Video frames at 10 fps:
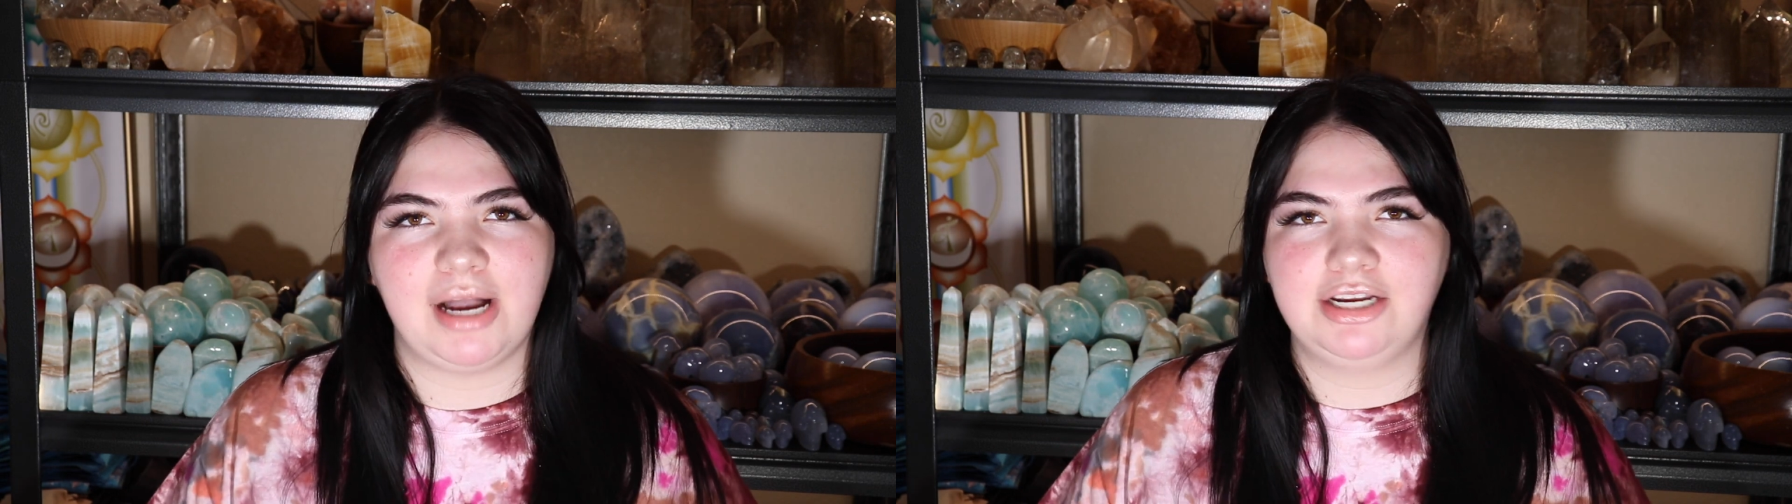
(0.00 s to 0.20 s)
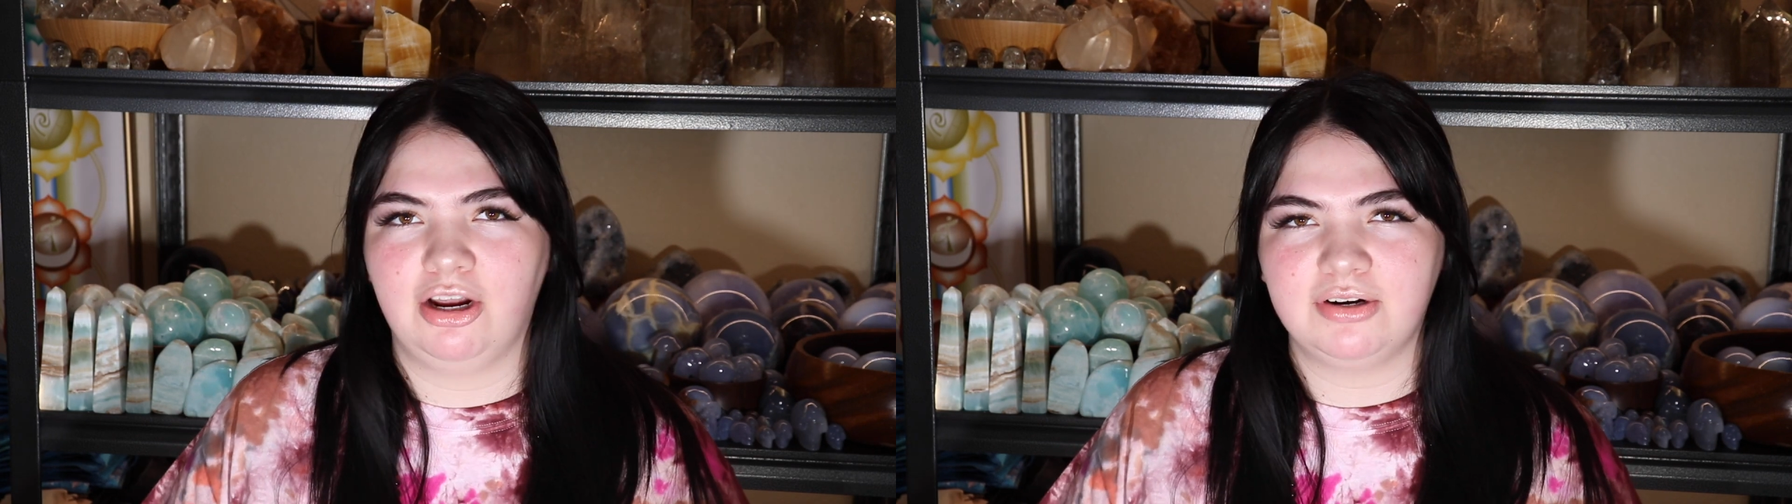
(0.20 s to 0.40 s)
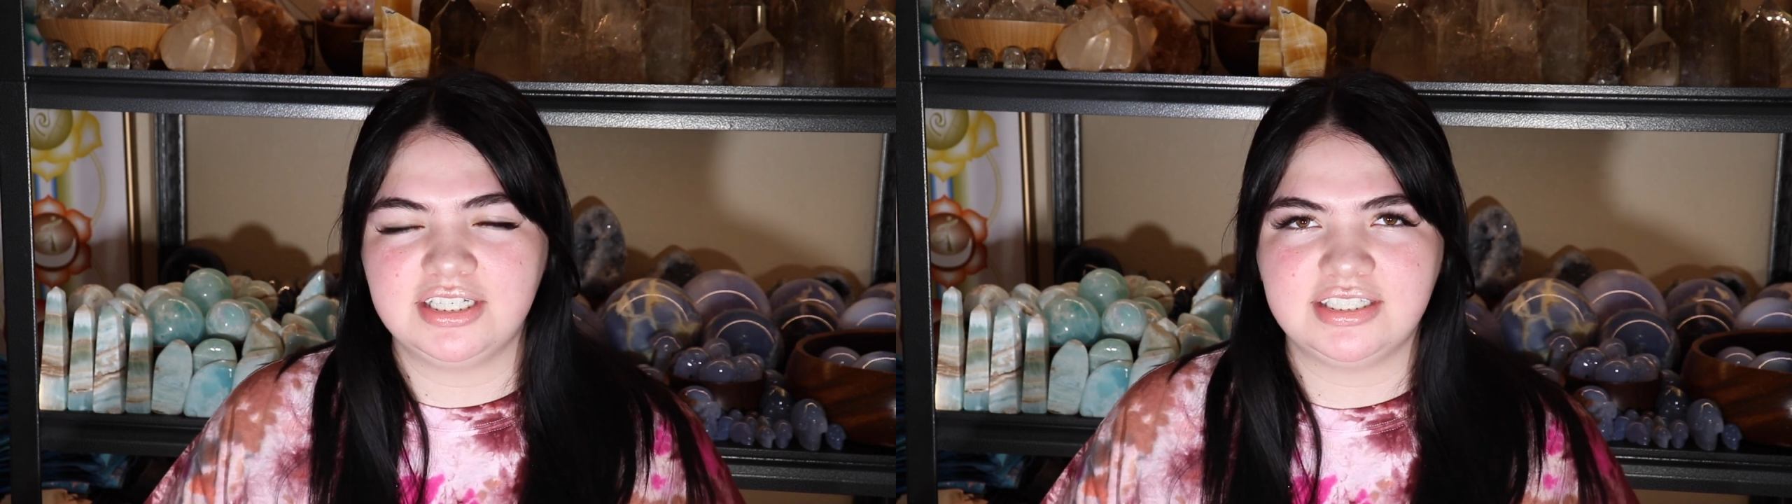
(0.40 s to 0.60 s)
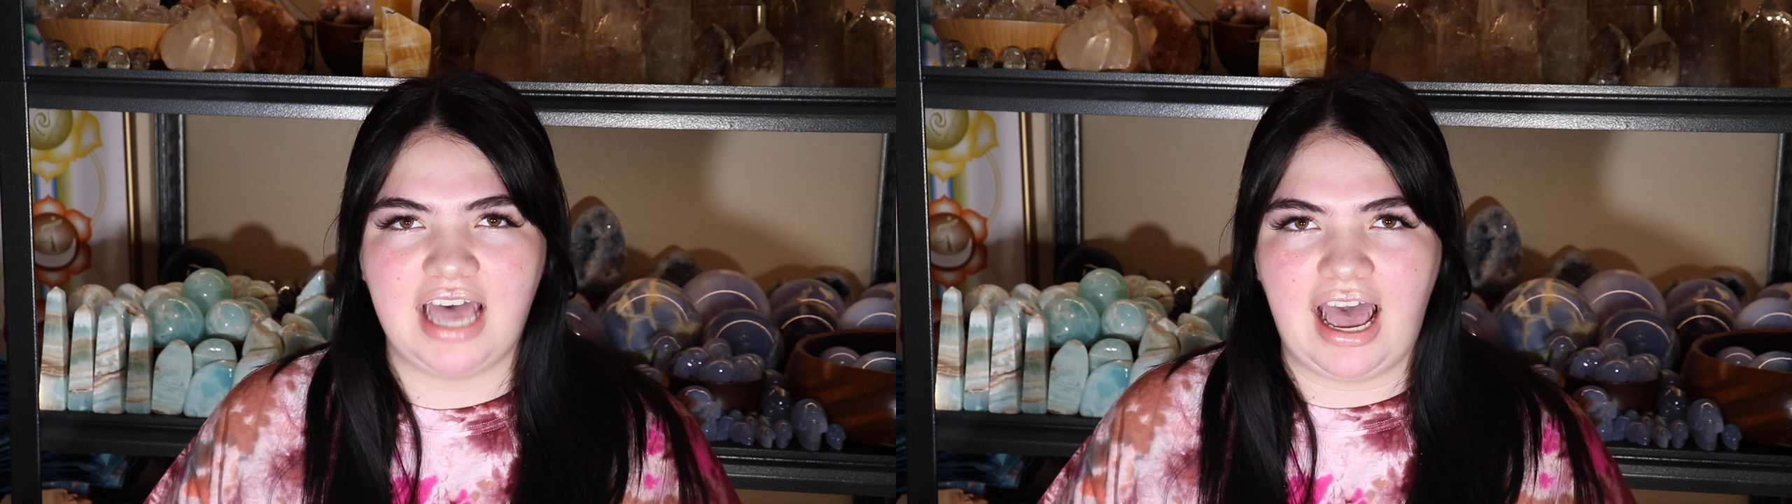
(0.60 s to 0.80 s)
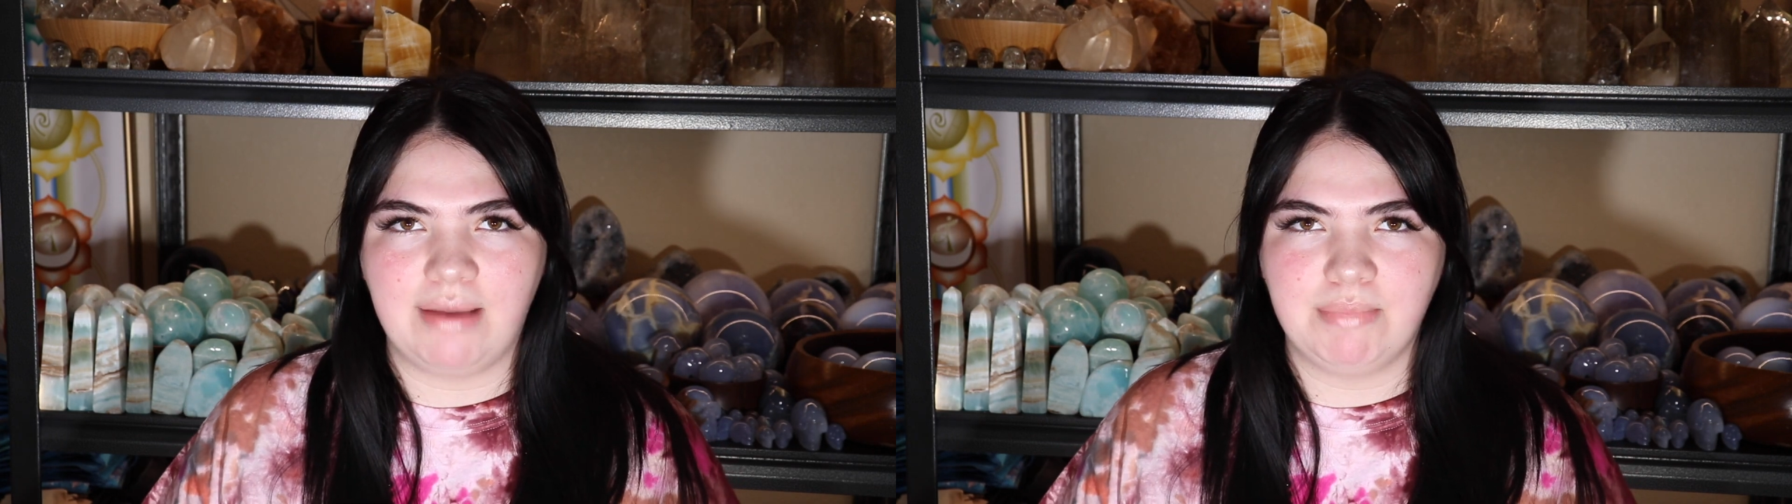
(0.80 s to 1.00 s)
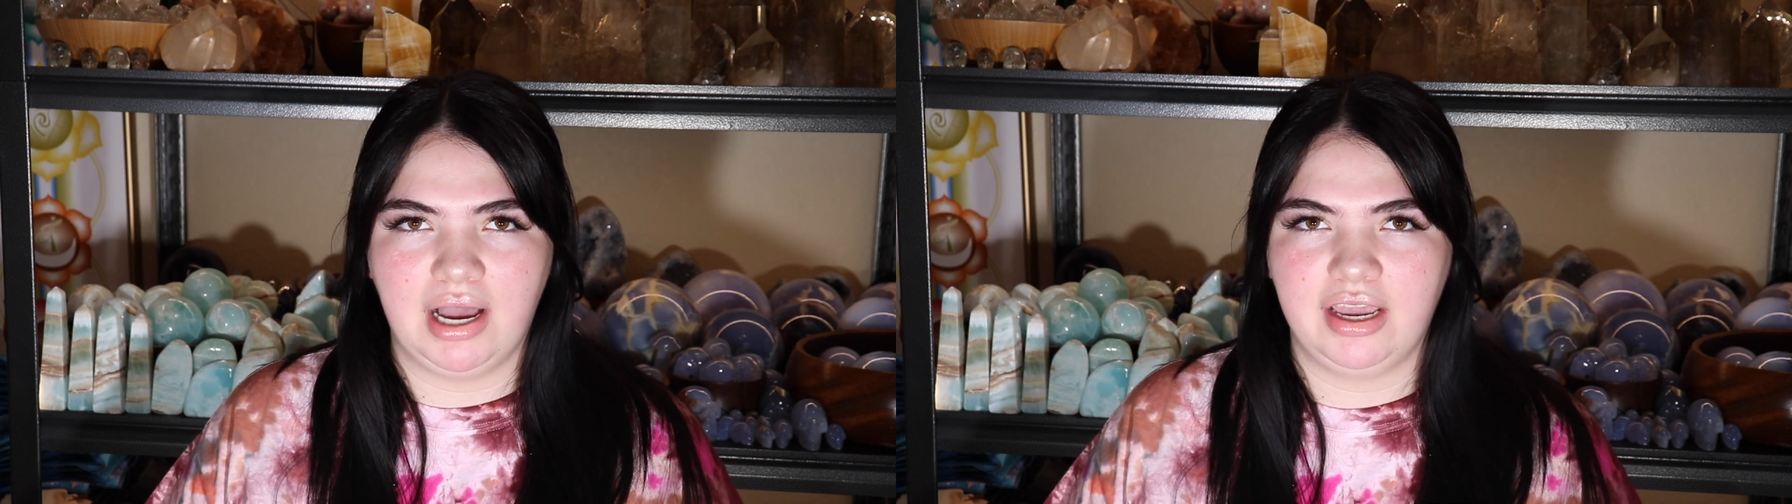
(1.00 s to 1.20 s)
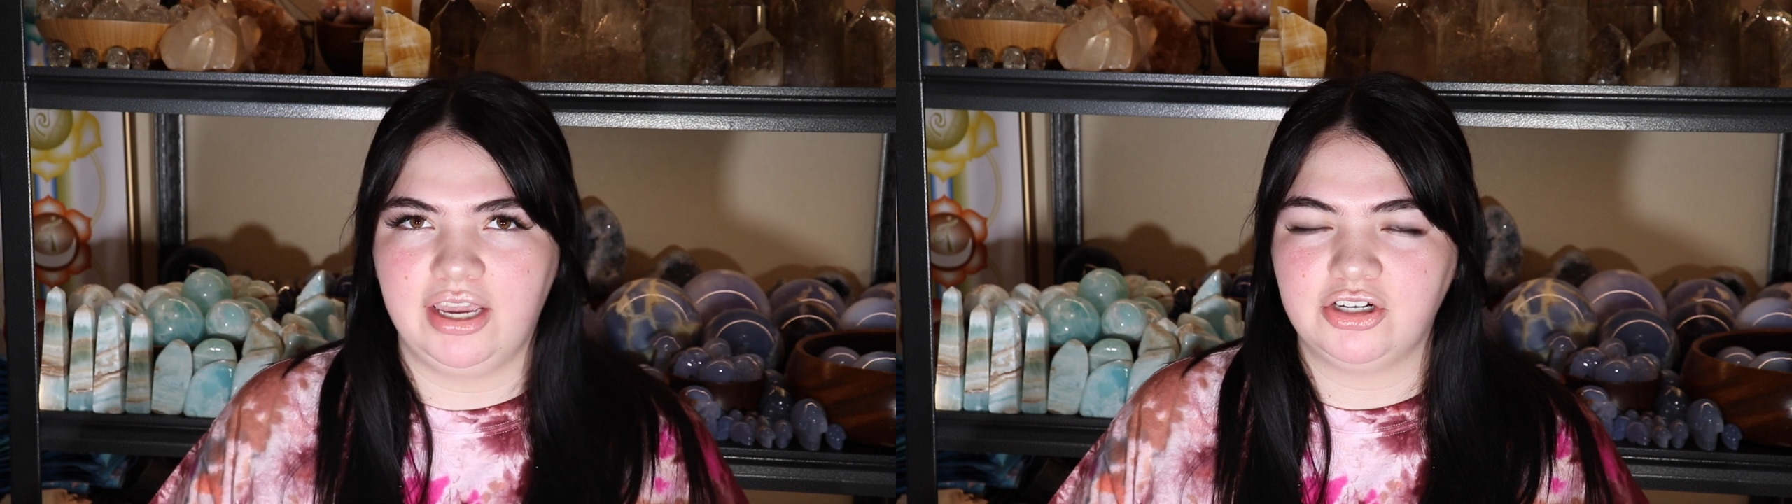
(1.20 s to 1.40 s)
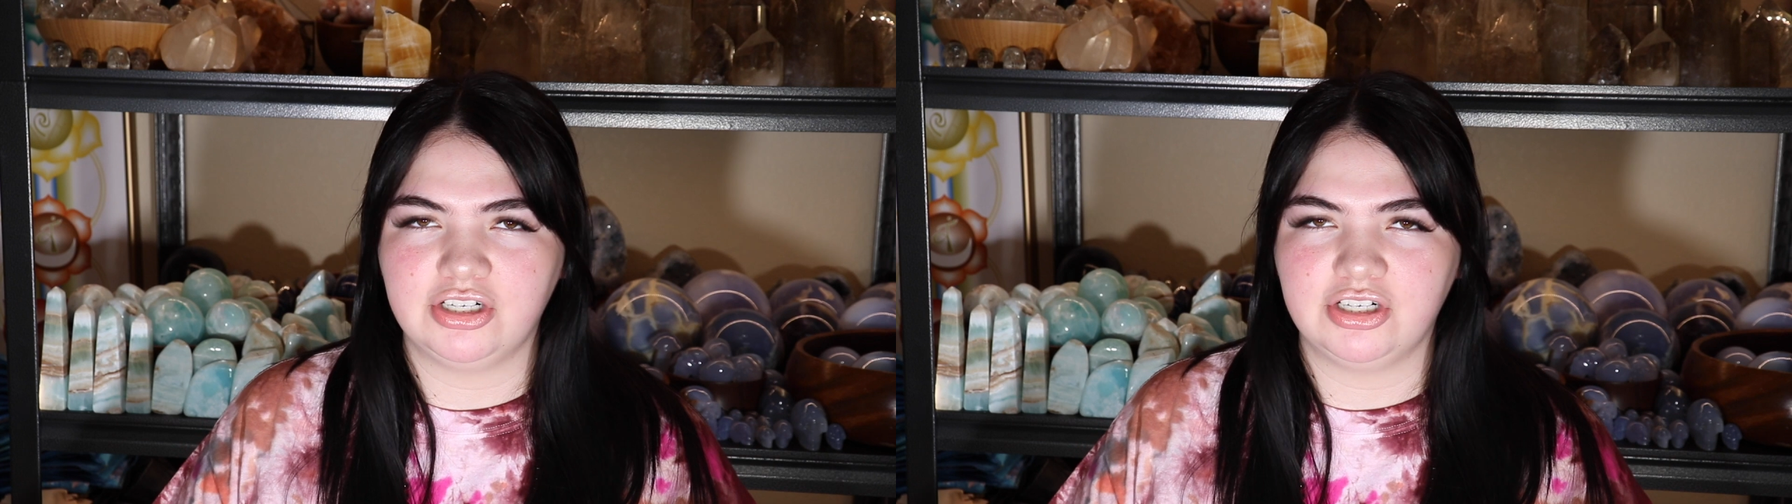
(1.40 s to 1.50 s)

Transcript: I noticed that my